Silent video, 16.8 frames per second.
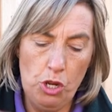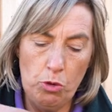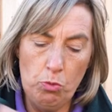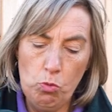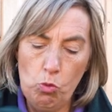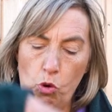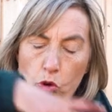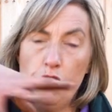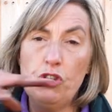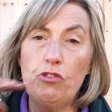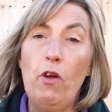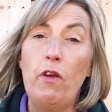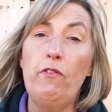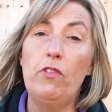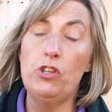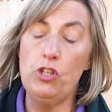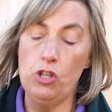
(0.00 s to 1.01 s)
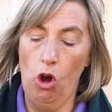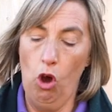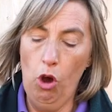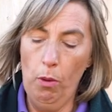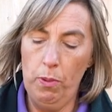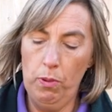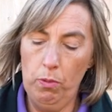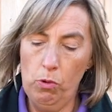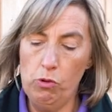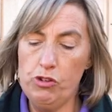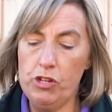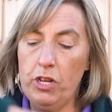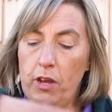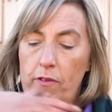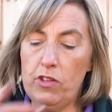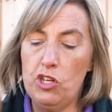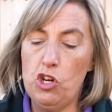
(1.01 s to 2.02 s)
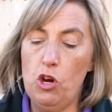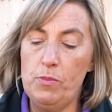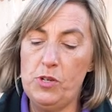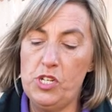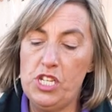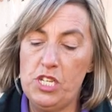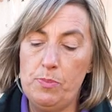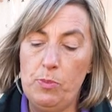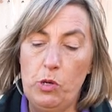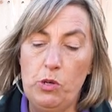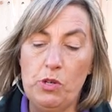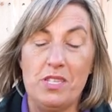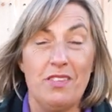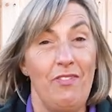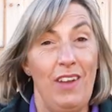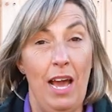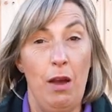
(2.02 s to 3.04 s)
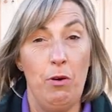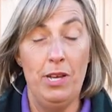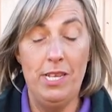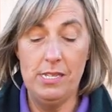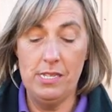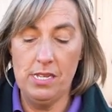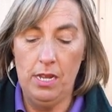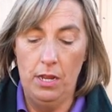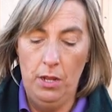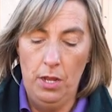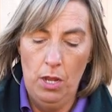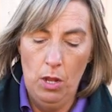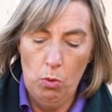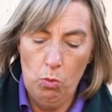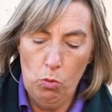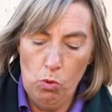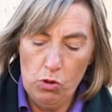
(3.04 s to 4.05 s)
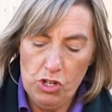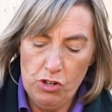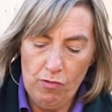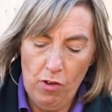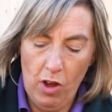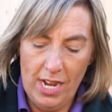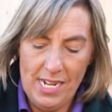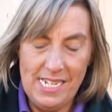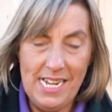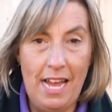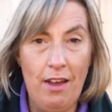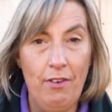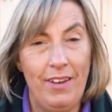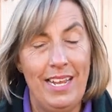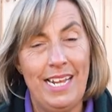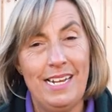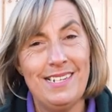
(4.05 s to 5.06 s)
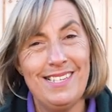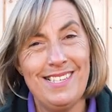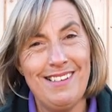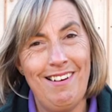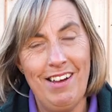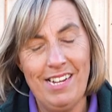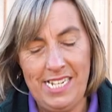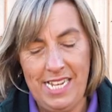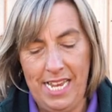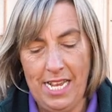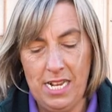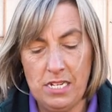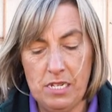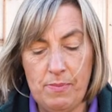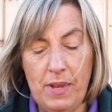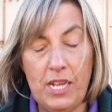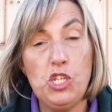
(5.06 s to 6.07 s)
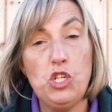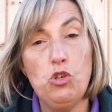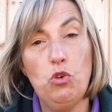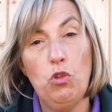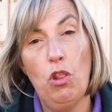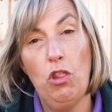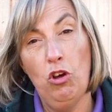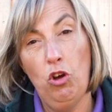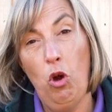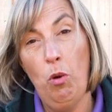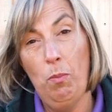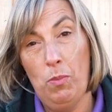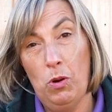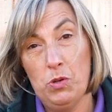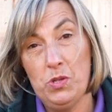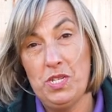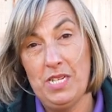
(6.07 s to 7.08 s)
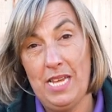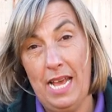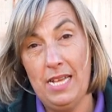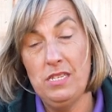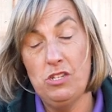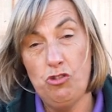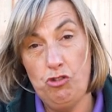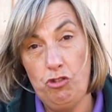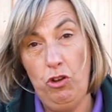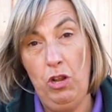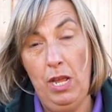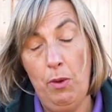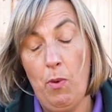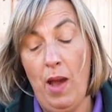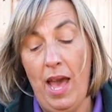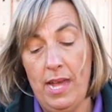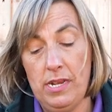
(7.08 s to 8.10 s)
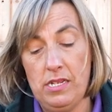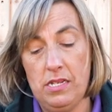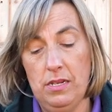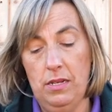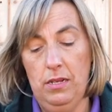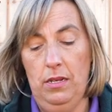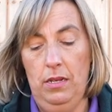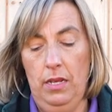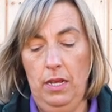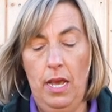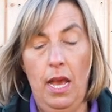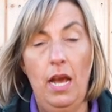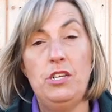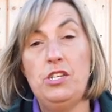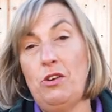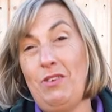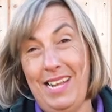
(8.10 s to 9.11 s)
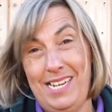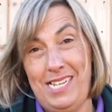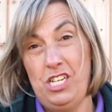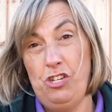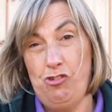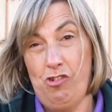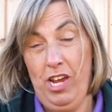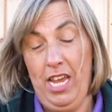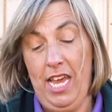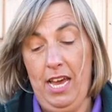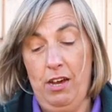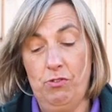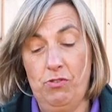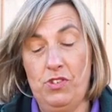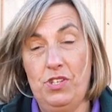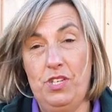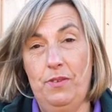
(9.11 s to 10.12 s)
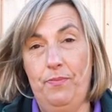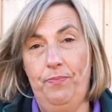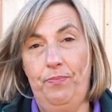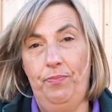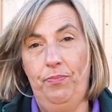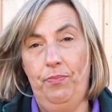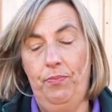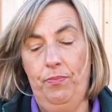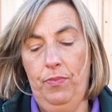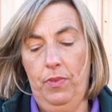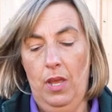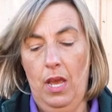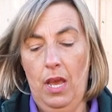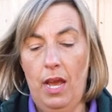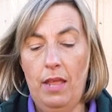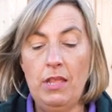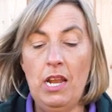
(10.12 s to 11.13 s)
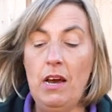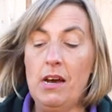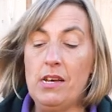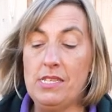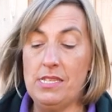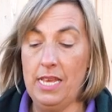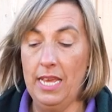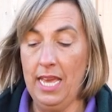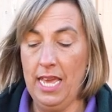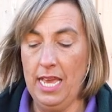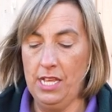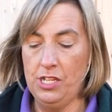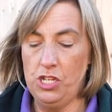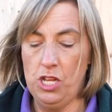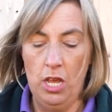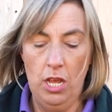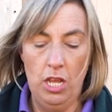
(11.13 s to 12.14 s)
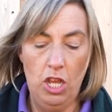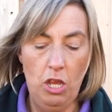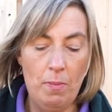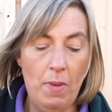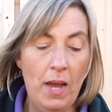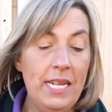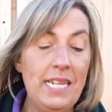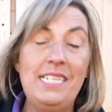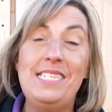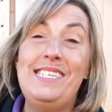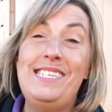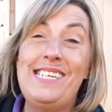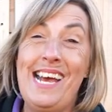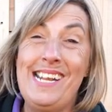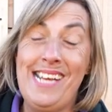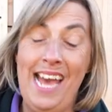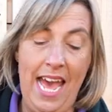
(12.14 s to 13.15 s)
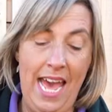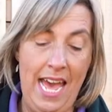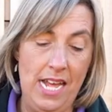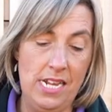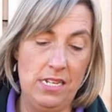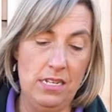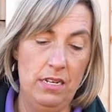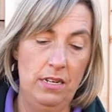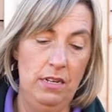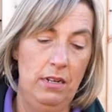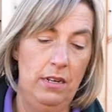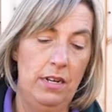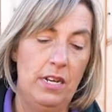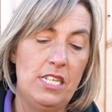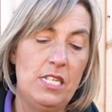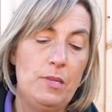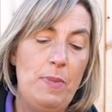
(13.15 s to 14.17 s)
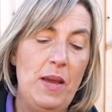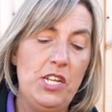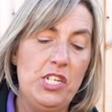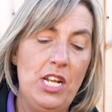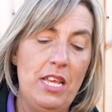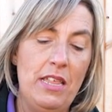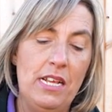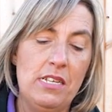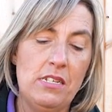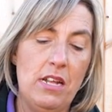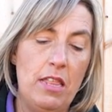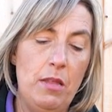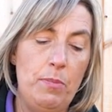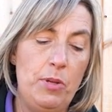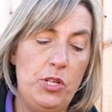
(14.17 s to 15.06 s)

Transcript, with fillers: Don't water over the top. Watering over the top just spoils the flowers. Water right down inside here to make sure that the compost gets truly wet don't let it dry out. And the last thing is you might need to deadhead, especially things like the